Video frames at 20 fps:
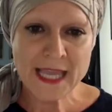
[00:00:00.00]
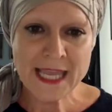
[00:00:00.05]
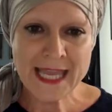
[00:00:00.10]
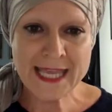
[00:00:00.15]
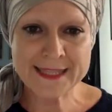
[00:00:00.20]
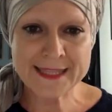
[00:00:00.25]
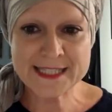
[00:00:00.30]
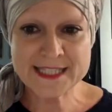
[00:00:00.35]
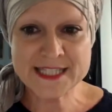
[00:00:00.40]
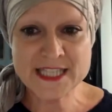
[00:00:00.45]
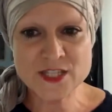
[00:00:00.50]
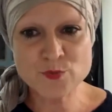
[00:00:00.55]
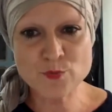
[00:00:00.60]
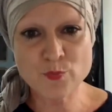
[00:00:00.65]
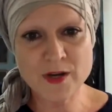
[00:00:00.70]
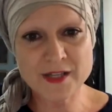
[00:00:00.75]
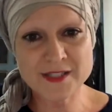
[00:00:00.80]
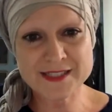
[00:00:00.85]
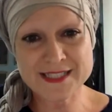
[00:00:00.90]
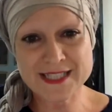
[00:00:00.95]
And this is
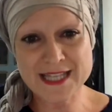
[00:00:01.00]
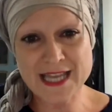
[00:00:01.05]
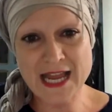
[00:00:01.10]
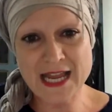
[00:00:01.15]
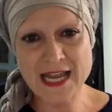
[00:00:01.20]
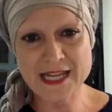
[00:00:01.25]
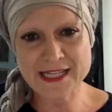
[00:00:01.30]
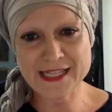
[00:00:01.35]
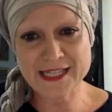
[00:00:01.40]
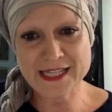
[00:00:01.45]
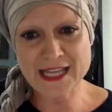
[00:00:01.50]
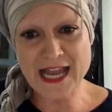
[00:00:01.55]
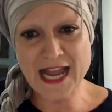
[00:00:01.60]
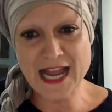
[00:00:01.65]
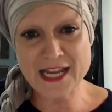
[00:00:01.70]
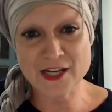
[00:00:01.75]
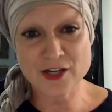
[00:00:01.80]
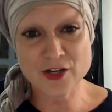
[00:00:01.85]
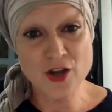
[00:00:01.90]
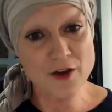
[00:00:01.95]
what
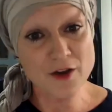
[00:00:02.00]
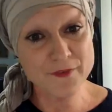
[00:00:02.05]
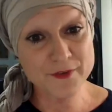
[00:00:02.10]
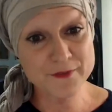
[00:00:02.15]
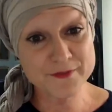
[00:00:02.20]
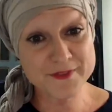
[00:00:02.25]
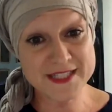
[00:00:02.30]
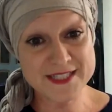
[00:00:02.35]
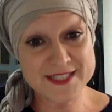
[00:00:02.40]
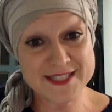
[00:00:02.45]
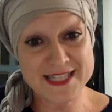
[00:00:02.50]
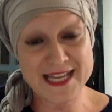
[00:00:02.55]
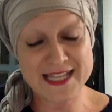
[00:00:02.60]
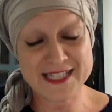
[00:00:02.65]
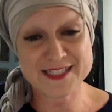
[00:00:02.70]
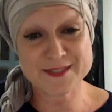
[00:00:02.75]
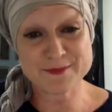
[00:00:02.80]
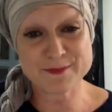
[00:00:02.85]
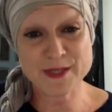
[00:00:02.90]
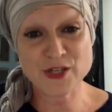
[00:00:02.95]
I love of this
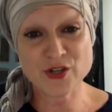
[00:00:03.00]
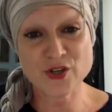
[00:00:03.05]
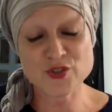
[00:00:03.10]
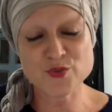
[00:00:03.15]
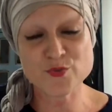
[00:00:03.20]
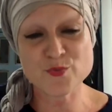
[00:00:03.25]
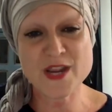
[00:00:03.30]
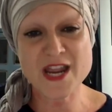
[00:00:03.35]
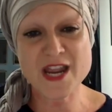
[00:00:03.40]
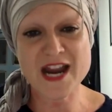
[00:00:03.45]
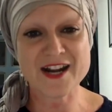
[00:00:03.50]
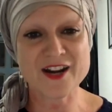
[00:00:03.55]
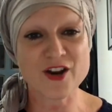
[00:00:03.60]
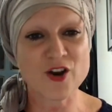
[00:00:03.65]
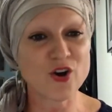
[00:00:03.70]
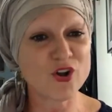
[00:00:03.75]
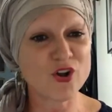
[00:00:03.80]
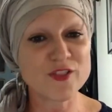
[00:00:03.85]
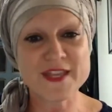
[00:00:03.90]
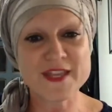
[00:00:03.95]
dance, because we are
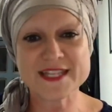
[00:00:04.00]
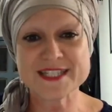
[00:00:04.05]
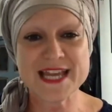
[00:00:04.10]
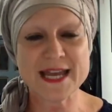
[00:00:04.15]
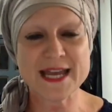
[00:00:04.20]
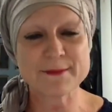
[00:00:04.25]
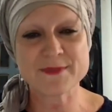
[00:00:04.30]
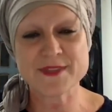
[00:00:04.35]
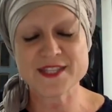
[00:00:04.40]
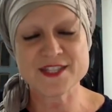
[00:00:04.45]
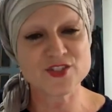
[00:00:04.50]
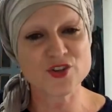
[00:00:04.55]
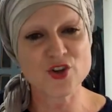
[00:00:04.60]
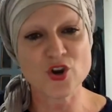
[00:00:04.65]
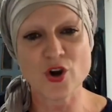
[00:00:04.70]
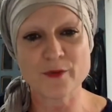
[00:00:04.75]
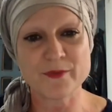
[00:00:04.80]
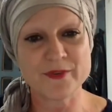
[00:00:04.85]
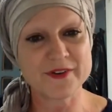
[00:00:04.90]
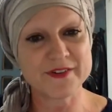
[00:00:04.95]
all the time
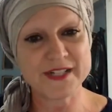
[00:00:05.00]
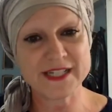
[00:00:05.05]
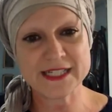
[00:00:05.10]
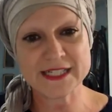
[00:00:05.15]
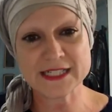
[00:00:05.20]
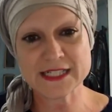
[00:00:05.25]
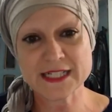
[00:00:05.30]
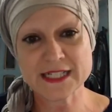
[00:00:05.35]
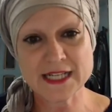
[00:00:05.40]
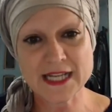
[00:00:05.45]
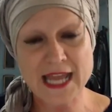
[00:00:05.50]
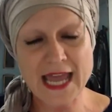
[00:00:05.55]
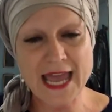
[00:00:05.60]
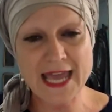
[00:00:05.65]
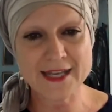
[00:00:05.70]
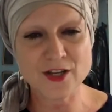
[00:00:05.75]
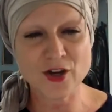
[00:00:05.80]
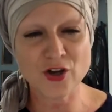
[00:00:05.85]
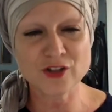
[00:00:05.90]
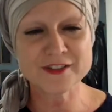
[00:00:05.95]
discovering
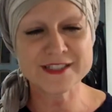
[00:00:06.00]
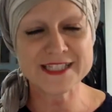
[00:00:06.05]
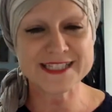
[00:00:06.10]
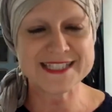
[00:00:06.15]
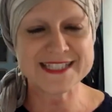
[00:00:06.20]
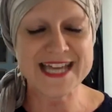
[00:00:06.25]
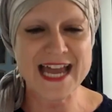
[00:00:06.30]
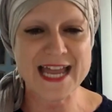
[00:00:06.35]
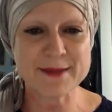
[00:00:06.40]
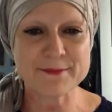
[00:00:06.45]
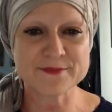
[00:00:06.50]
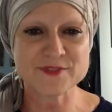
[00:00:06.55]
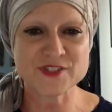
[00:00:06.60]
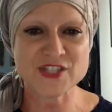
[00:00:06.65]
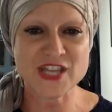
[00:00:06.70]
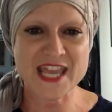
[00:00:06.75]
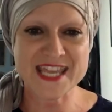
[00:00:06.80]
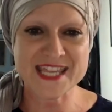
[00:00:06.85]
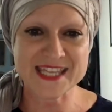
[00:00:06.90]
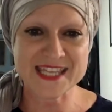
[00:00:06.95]
and all the time
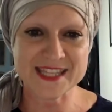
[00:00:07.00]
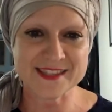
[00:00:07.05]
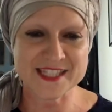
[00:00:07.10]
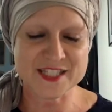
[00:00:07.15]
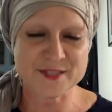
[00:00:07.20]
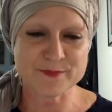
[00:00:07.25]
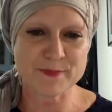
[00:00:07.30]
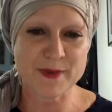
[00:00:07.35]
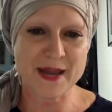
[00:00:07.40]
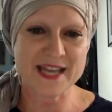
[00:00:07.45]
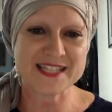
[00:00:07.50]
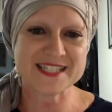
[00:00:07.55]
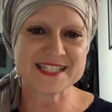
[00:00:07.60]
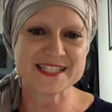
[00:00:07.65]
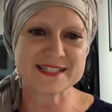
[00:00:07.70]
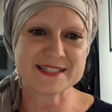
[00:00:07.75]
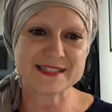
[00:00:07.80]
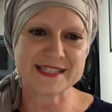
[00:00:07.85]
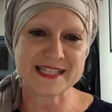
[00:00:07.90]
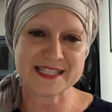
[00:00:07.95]
taking the
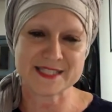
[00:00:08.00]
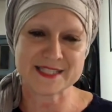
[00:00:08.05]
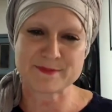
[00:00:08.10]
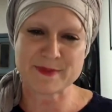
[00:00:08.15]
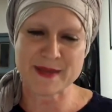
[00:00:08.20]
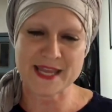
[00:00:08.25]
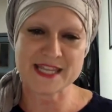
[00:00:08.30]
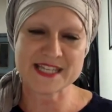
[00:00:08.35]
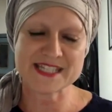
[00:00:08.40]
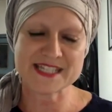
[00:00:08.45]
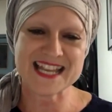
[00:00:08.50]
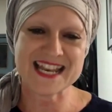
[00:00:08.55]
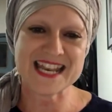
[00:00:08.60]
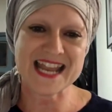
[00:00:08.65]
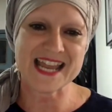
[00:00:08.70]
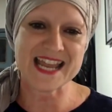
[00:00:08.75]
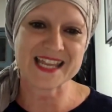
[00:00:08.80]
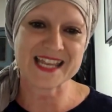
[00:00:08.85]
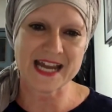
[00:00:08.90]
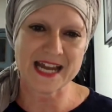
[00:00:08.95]
space
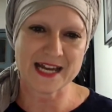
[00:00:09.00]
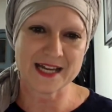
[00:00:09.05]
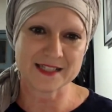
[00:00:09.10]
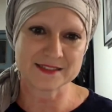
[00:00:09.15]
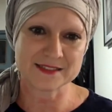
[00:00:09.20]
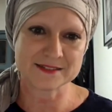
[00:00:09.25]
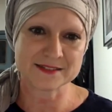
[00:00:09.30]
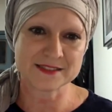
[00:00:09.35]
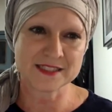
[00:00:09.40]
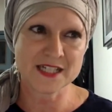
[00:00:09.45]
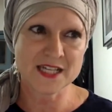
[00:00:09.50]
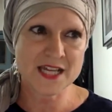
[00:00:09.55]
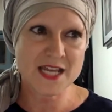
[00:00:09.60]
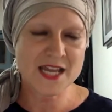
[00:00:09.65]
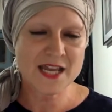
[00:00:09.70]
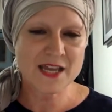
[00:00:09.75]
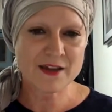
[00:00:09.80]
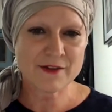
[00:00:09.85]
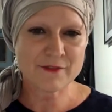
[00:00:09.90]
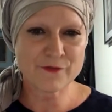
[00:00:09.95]
like
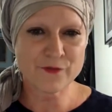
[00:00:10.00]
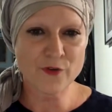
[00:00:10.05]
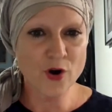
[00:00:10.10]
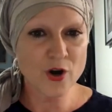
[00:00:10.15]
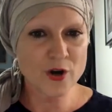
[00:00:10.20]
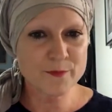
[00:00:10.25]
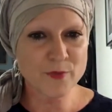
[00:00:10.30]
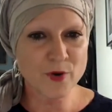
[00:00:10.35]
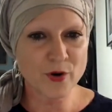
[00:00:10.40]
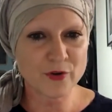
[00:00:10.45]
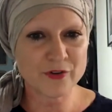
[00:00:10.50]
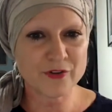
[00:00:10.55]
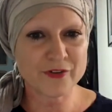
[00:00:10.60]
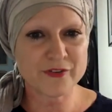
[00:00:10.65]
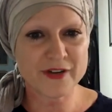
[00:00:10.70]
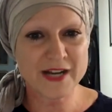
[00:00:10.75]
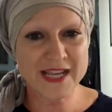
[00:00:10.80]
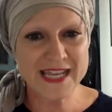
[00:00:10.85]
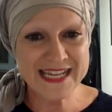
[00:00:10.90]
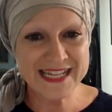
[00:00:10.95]
form
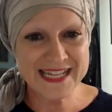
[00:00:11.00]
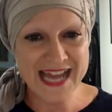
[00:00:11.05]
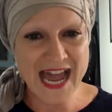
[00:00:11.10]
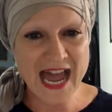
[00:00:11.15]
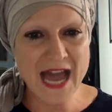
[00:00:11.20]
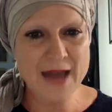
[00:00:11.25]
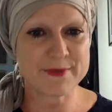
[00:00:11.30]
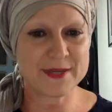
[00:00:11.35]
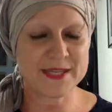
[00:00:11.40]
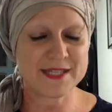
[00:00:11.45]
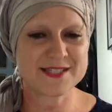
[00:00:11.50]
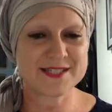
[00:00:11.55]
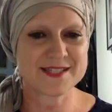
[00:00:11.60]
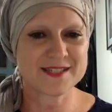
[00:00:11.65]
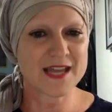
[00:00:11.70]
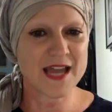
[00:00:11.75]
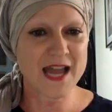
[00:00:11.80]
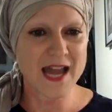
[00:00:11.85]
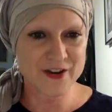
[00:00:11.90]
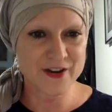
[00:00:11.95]
or inhabit
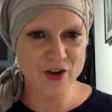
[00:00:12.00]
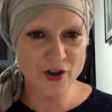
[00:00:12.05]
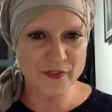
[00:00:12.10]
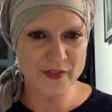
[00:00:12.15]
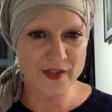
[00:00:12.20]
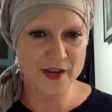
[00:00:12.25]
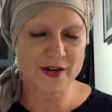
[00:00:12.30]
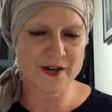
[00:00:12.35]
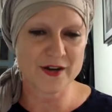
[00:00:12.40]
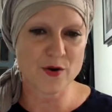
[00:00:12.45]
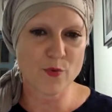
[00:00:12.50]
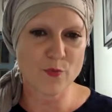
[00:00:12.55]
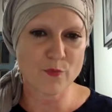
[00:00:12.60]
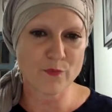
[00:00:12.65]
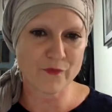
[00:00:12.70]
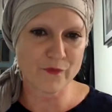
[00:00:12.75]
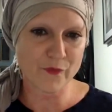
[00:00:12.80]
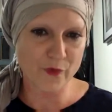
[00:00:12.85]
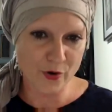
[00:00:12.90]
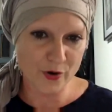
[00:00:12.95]
another
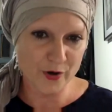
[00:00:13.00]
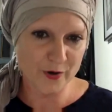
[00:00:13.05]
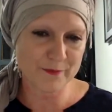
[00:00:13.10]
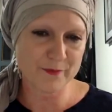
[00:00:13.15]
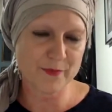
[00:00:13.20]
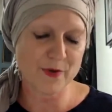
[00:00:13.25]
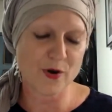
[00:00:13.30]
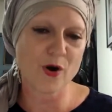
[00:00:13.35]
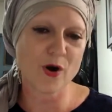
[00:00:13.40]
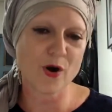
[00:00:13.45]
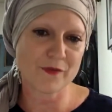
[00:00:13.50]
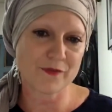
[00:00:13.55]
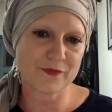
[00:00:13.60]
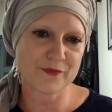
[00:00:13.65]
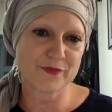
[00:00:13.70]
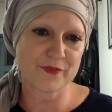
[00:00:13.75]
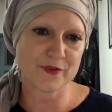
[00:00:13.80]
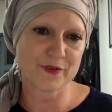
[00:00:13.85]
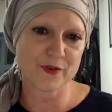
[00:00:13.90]
form of